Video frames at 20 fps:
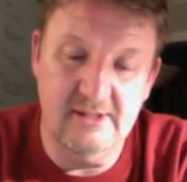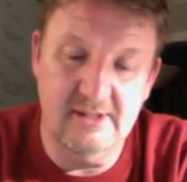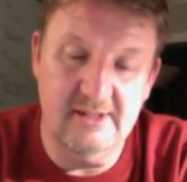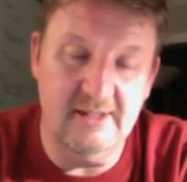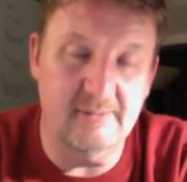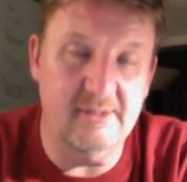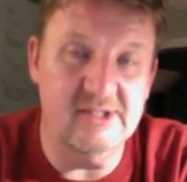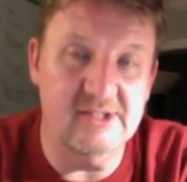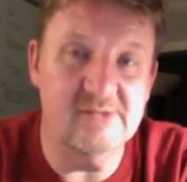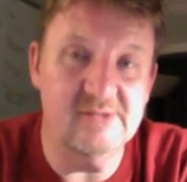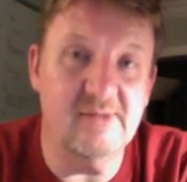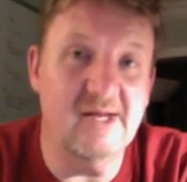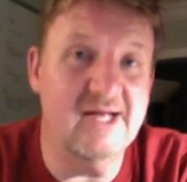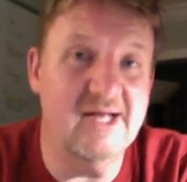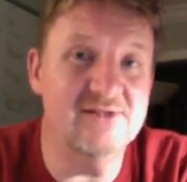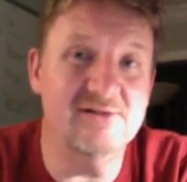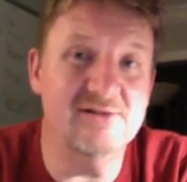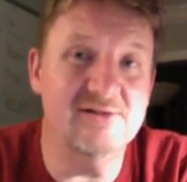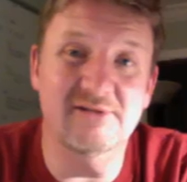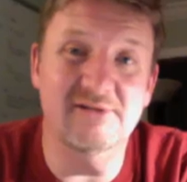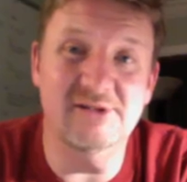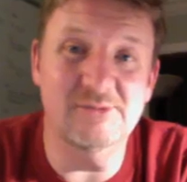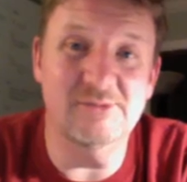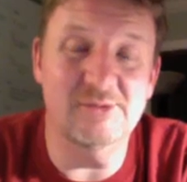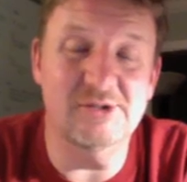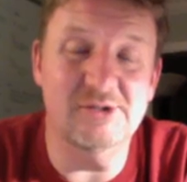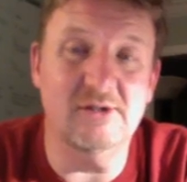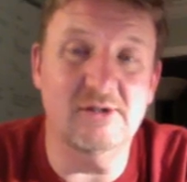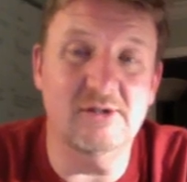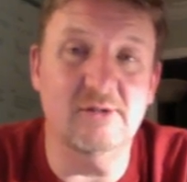That means my answer in this
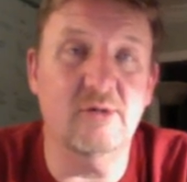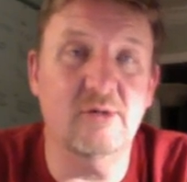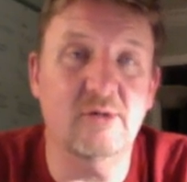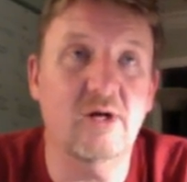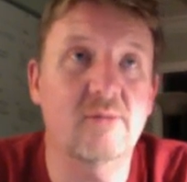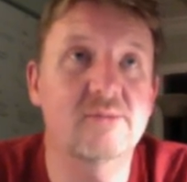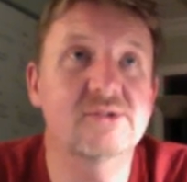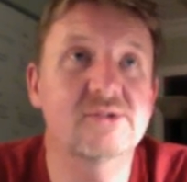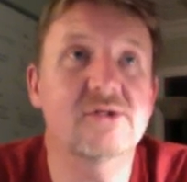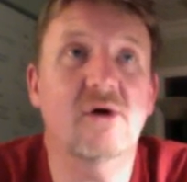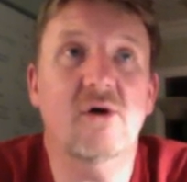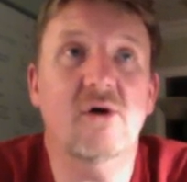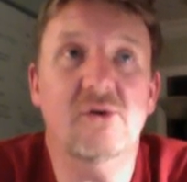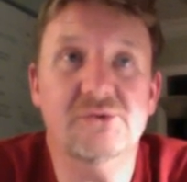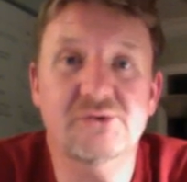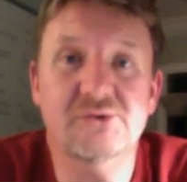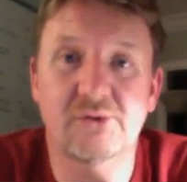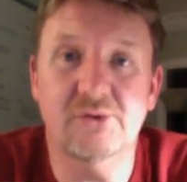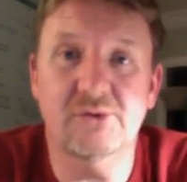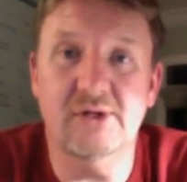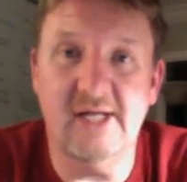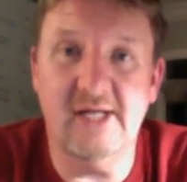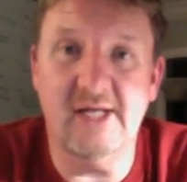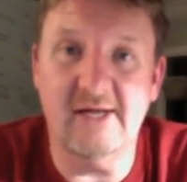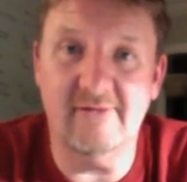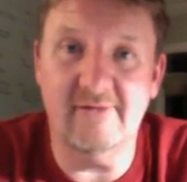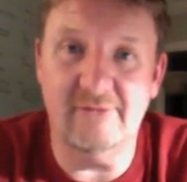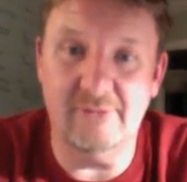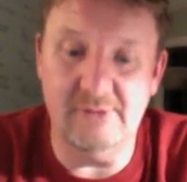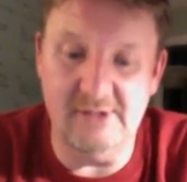particular problem is also going to
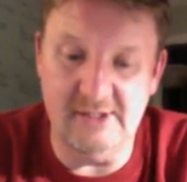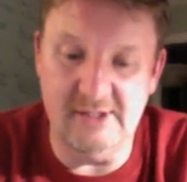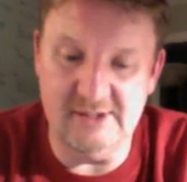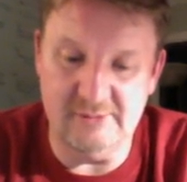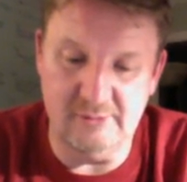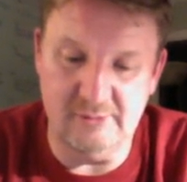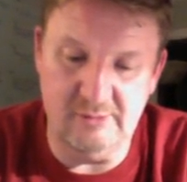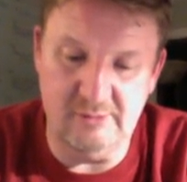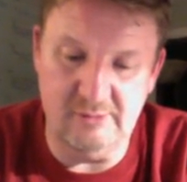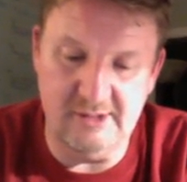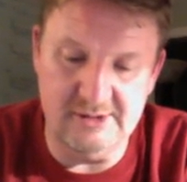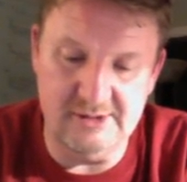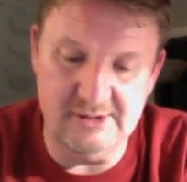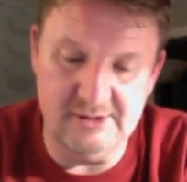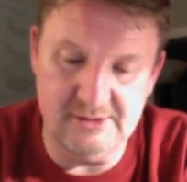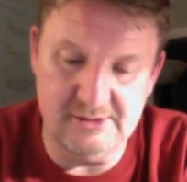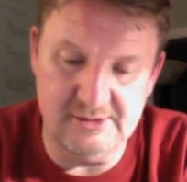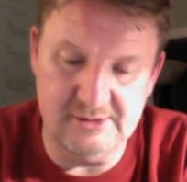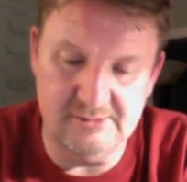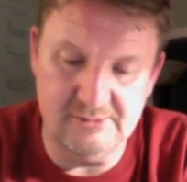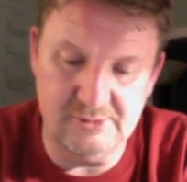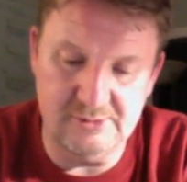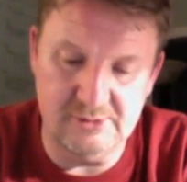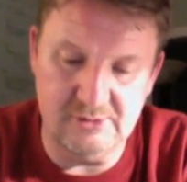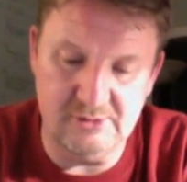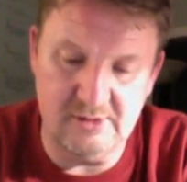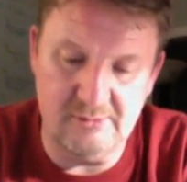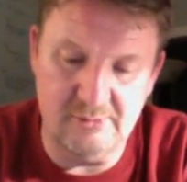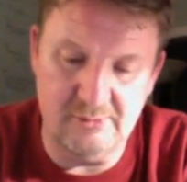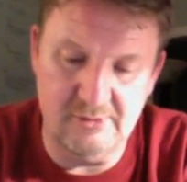have 3 decimal places.
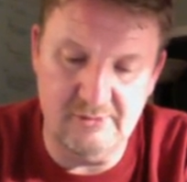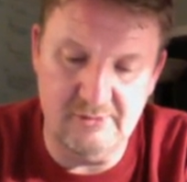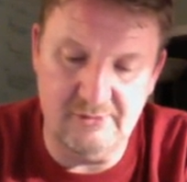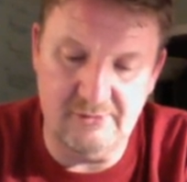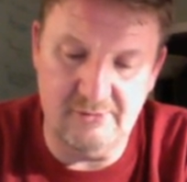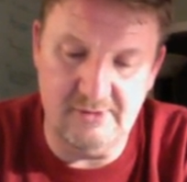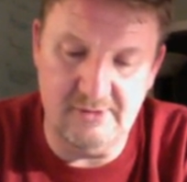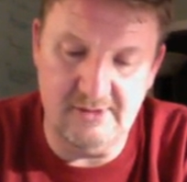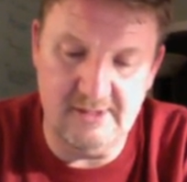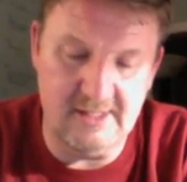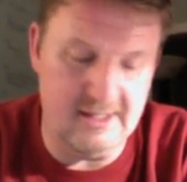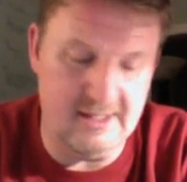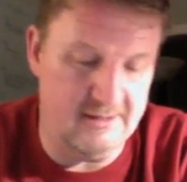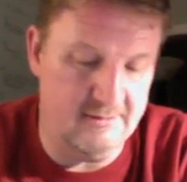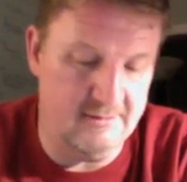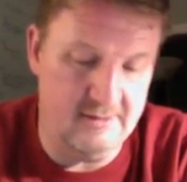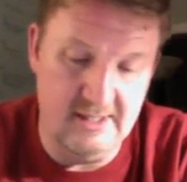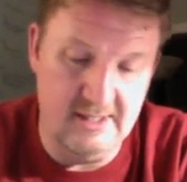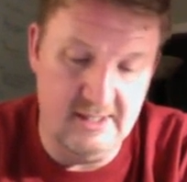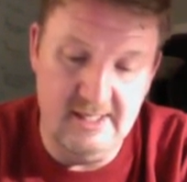So I put 3 there.